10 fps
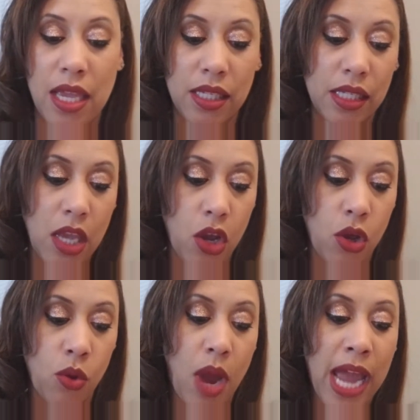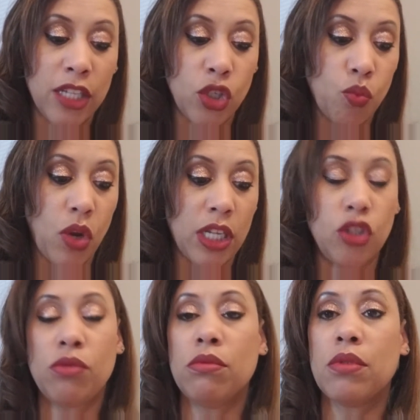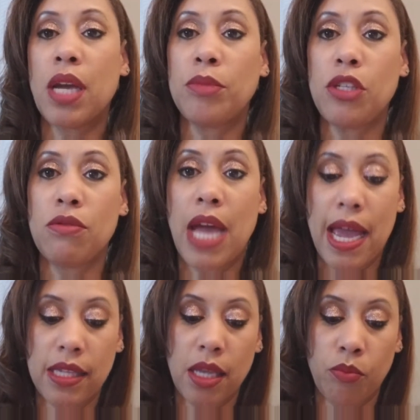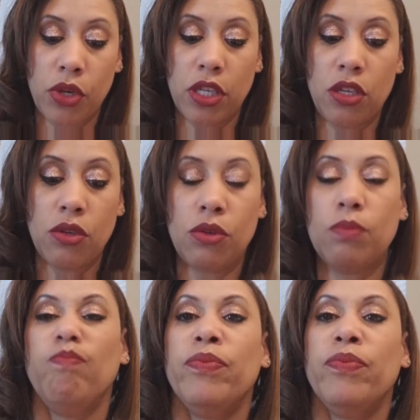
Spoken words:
So I just wanted to come to you guys and bring you